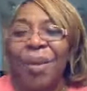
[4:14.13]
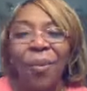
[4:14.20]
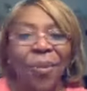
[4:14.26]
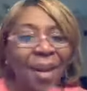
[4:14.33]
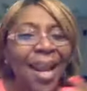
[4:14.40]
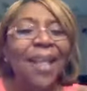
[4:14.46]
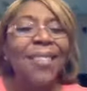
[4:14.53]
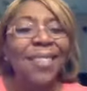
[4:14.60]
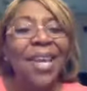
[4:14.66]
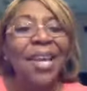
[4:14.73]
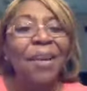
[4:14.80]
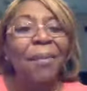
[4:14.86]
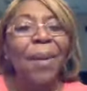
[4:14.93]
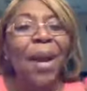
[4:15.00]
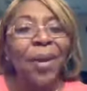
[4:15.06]
that when I
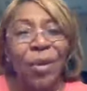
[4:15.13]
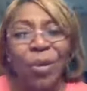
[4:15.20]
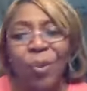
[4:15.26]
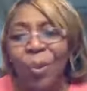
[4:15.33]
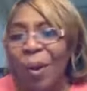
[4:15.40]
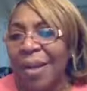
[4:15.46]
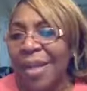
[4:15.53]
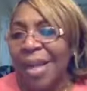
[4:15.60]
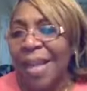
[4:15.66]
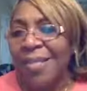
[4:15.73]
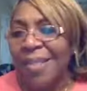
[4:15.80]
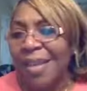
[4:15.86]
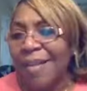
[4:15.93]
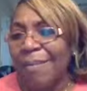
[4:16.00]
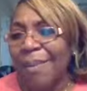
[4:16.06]
think about you all and I
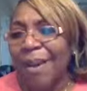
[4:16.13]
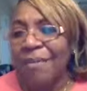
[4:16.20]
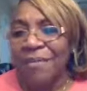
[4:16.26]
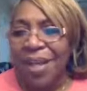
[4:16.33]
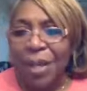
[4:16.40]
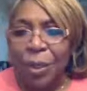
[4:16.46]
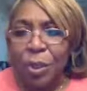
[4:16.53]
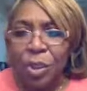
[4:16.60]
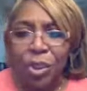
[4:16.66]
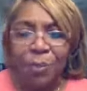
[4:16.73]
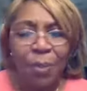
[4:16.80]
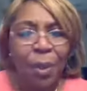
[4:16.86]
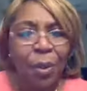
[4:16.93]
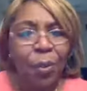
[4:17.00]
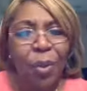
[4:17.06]
think about
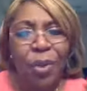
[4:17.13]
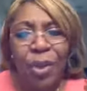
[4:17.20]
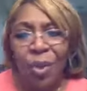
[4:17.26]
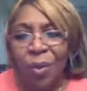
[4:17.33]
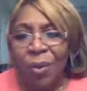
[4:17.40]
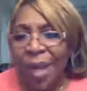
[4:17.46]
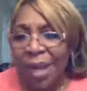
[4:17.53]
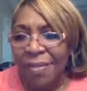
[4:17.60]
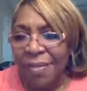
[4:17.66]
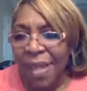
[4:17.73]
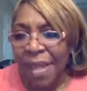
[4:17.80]
fellowshipping with you and I